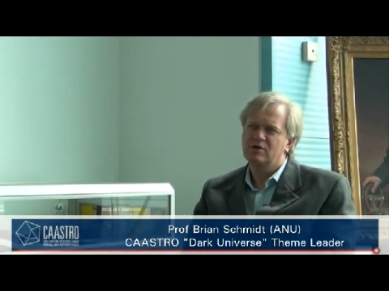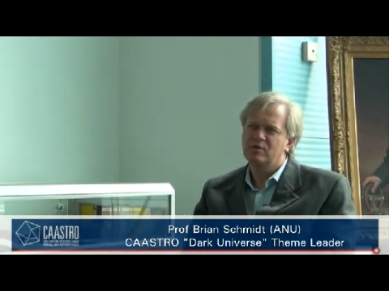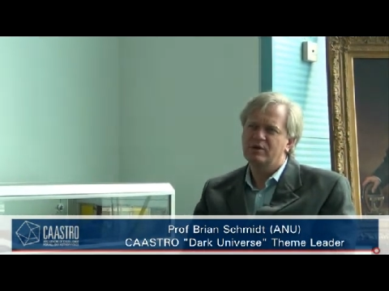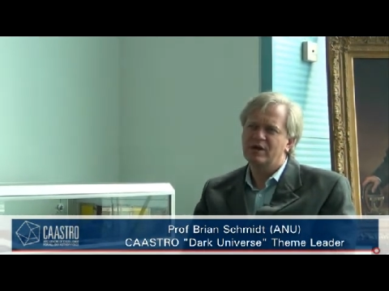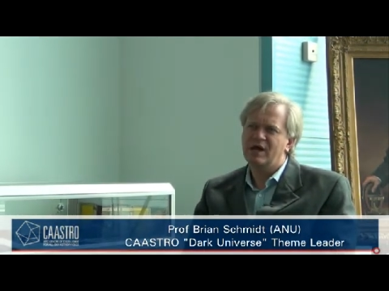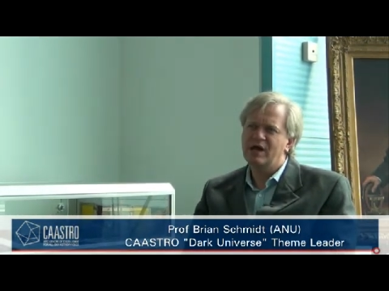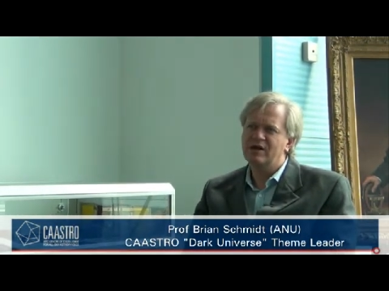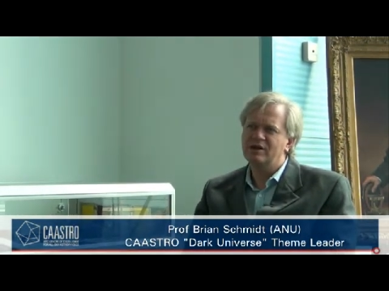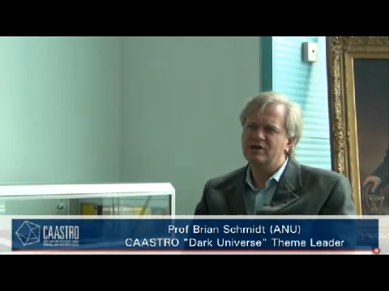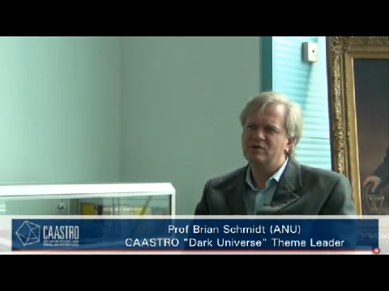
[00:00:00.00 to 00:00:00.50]

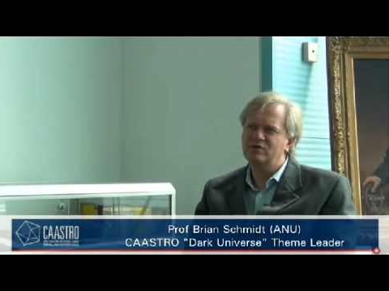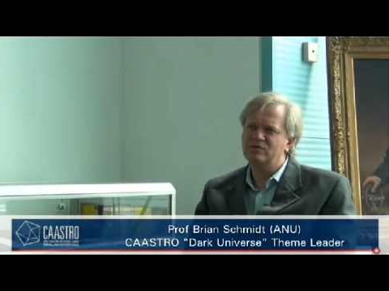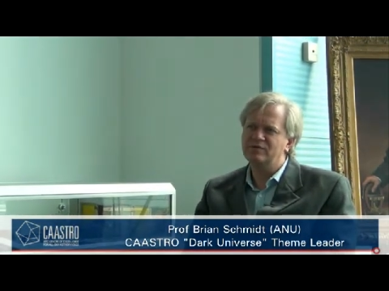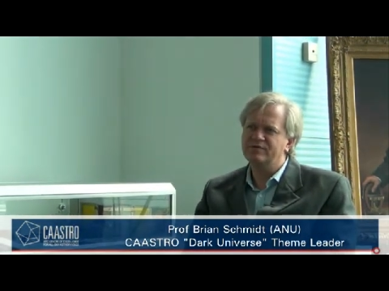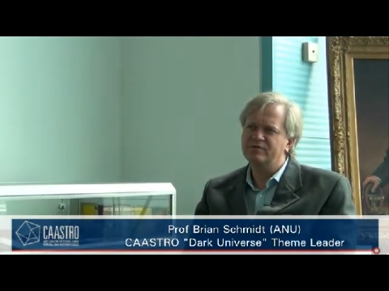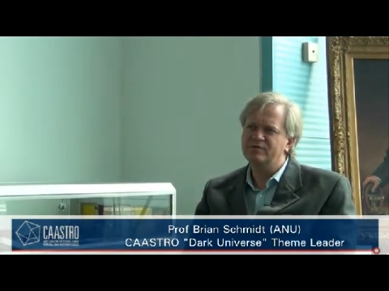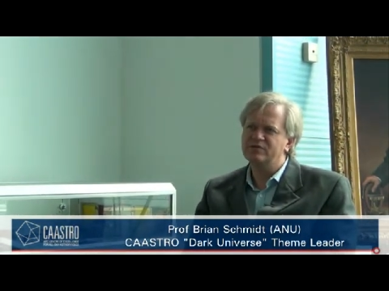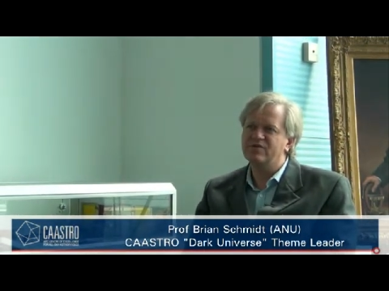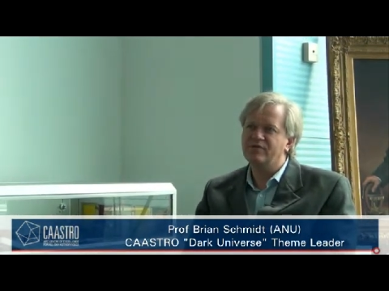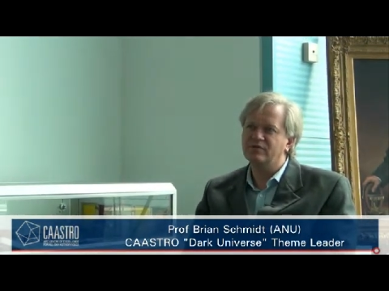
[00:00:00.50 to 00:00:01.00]
we had a
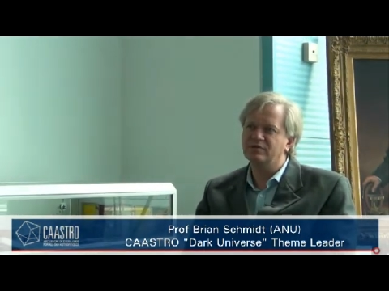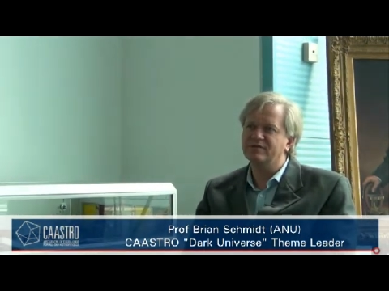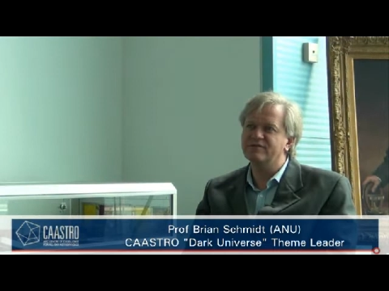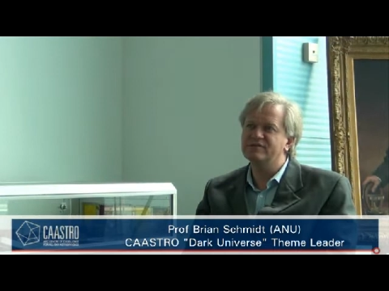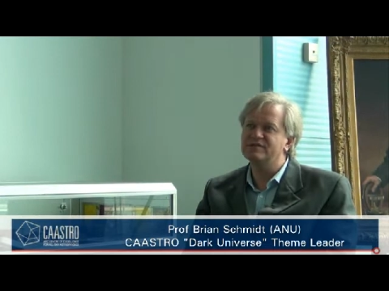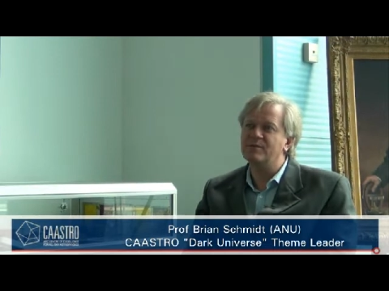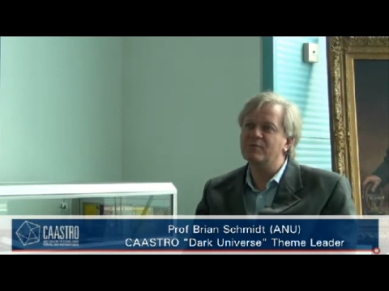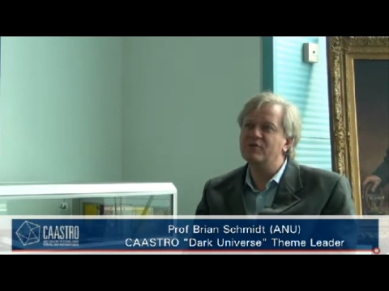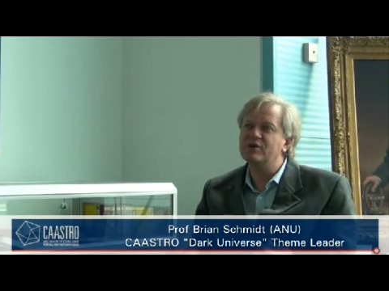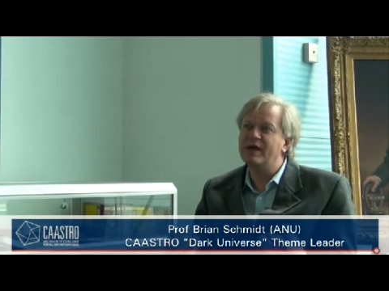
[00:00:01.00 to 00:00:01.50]
universe full of
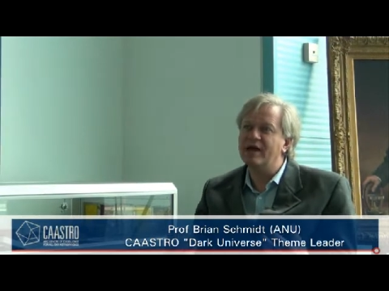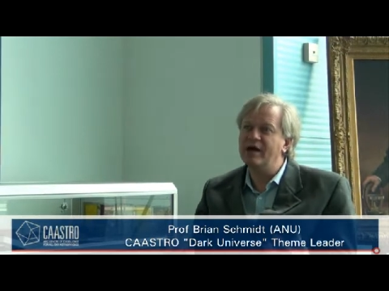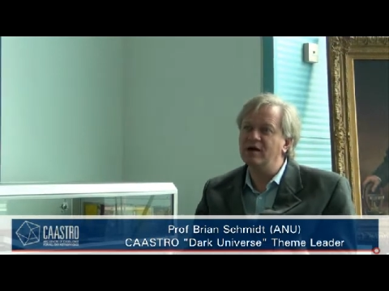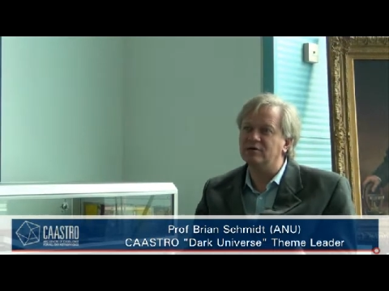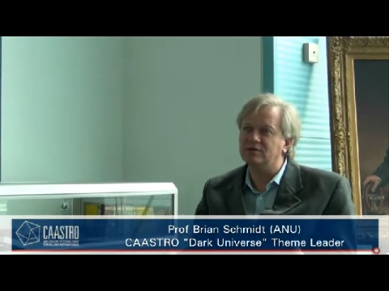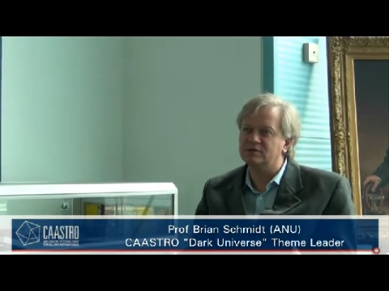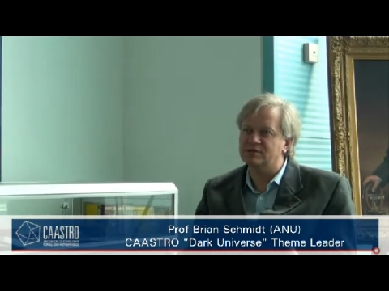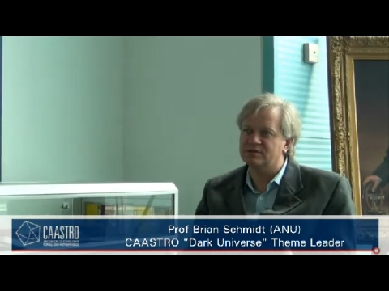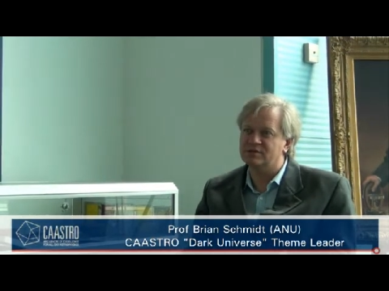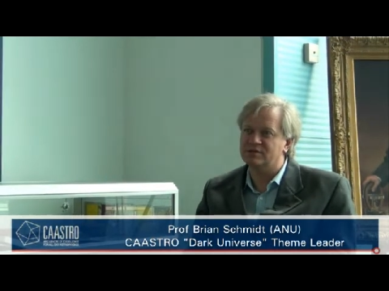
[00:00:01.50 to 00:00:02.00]
something
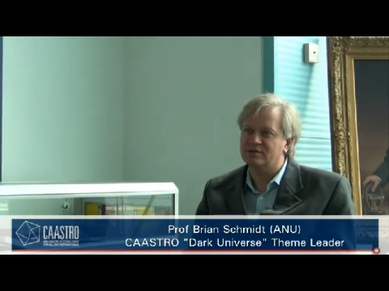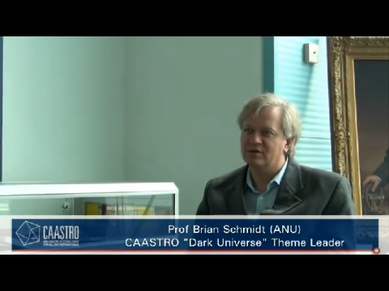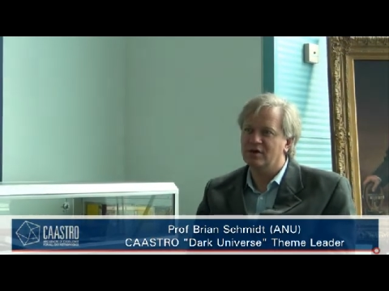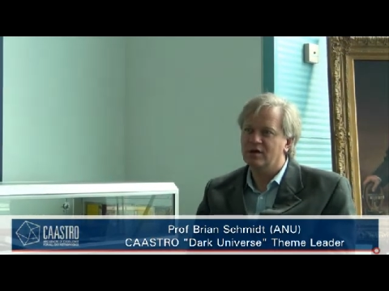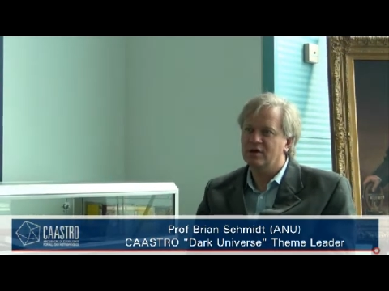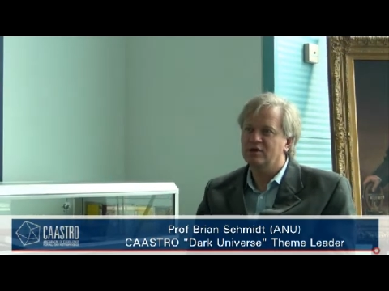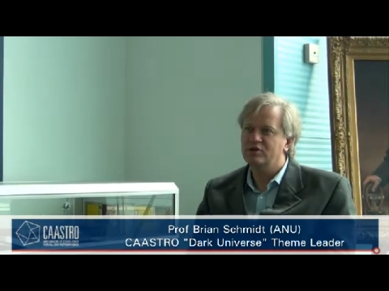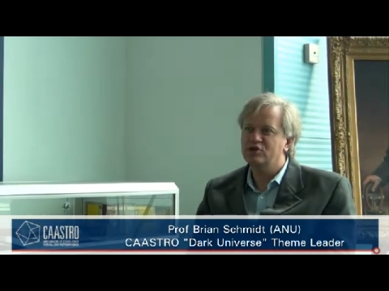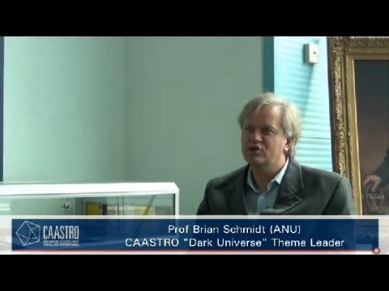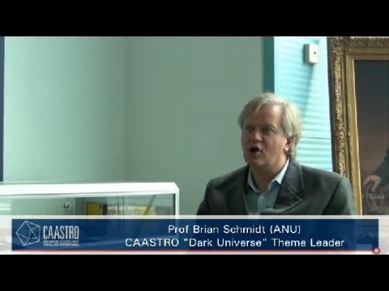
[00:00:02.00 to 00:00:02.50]
else
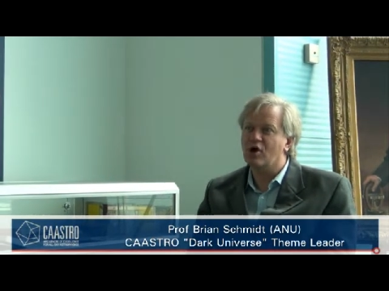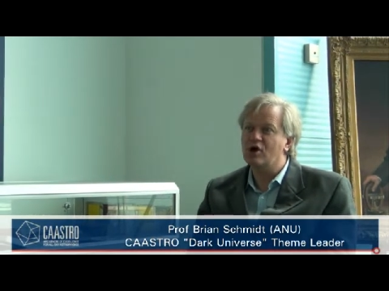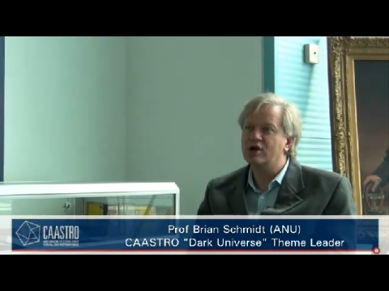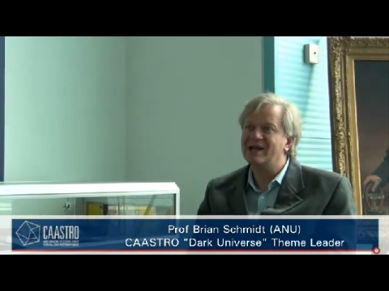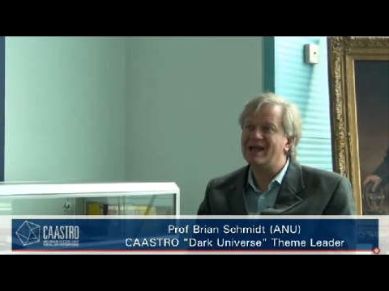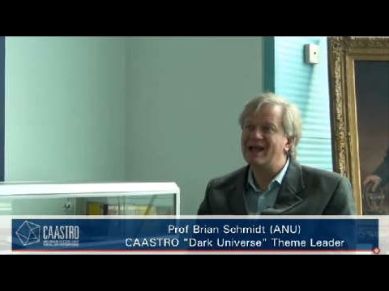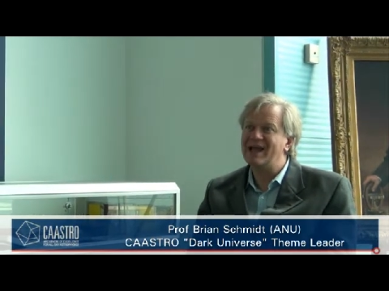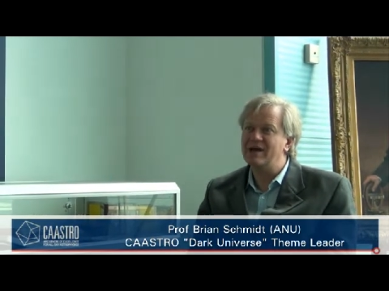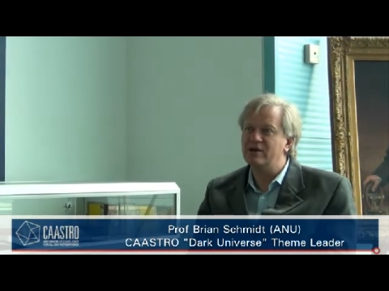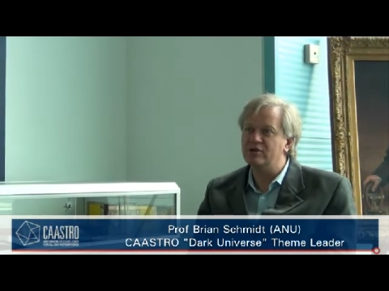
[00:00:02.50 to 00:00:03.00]

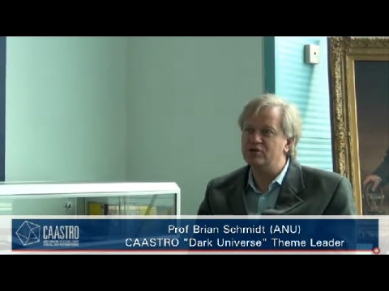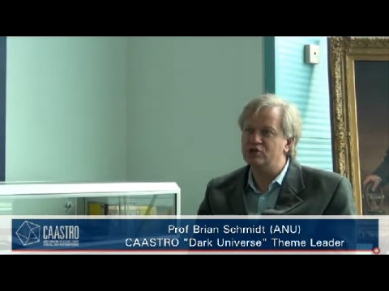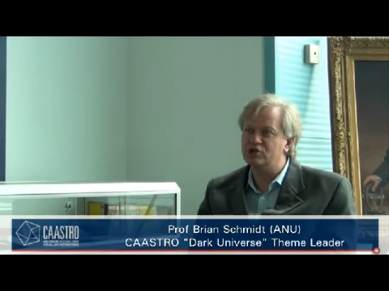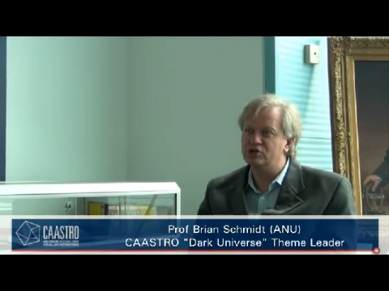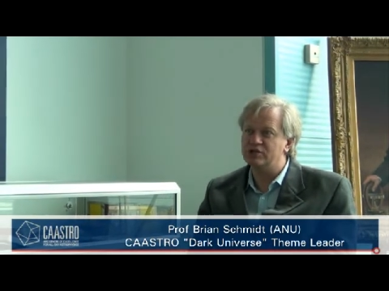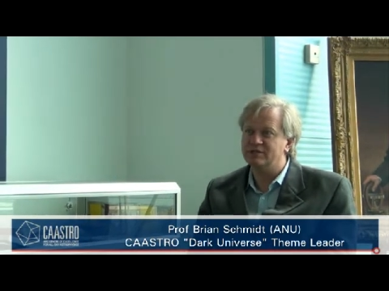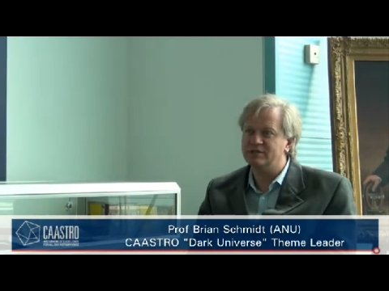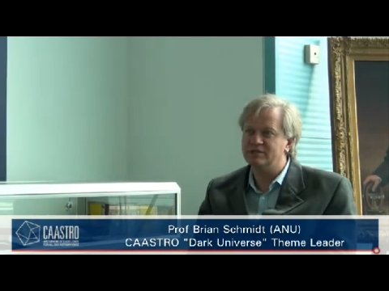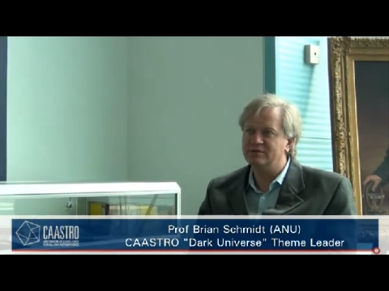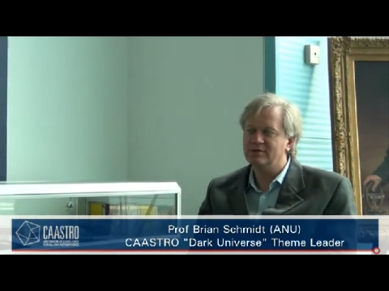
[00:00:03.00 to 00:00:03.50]
dark
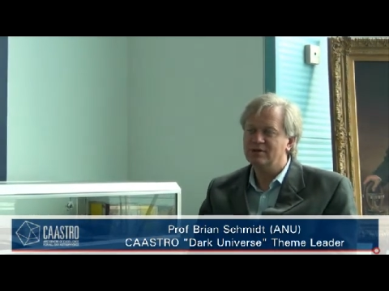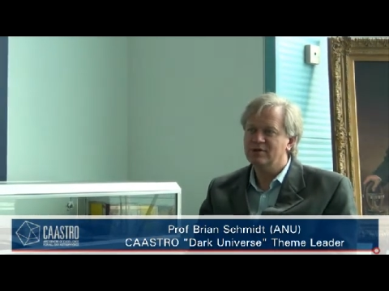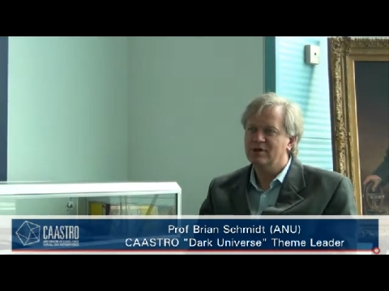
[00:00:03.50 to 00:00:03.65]
energy.